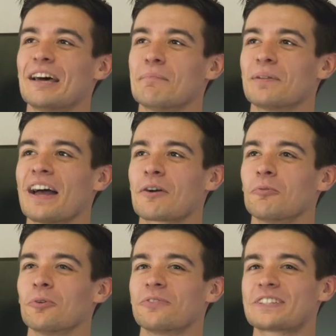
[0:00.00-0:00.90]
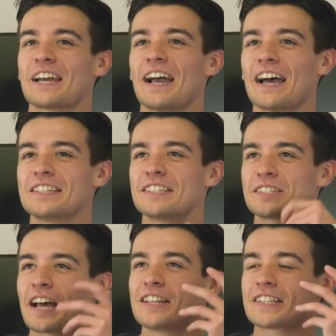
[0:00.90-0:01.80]
that Black Wolves has
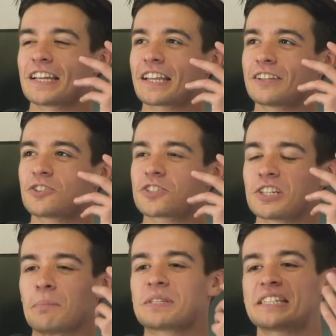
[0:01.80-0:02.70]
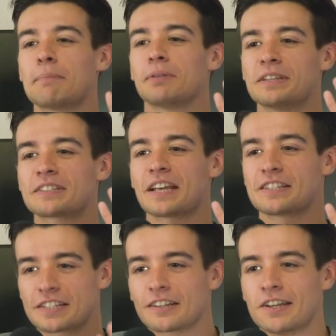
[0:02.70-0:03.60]
this has like just some semblance,
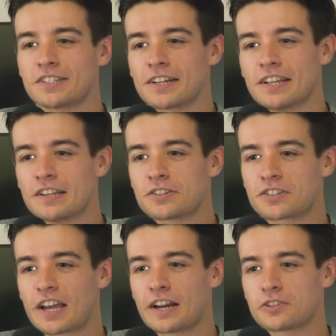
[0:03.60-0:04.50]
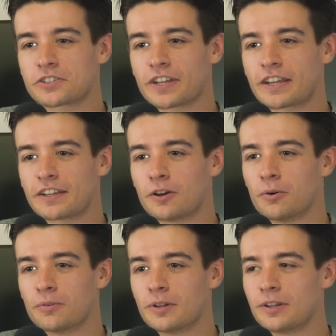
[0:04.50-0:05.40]
as silly as it is, just kind of just like you know
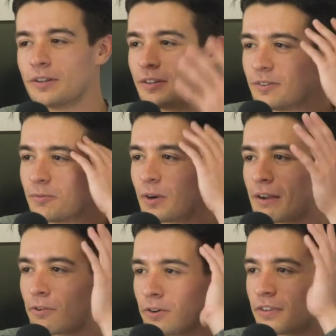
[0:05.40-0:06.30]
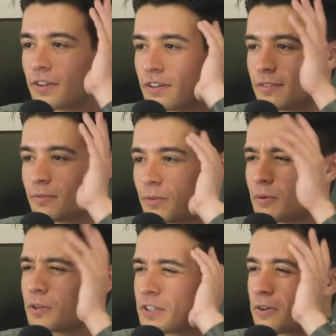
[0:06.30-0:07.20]
know, whatever the
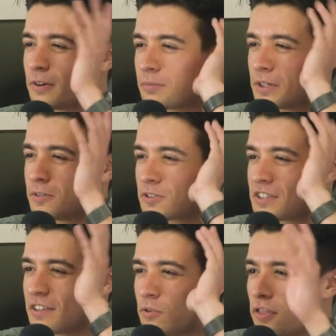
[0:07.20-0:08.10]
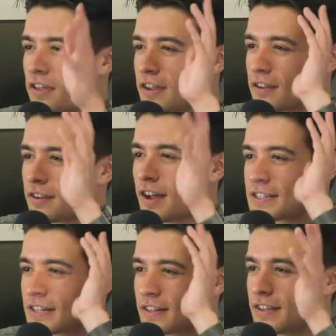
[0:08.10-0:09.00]
what, what is it called when you're just you think
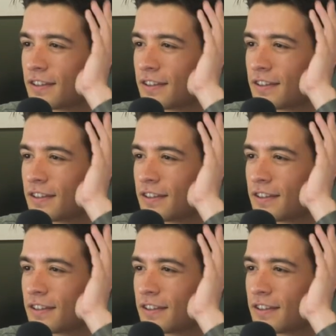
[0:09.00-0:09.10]
constantly?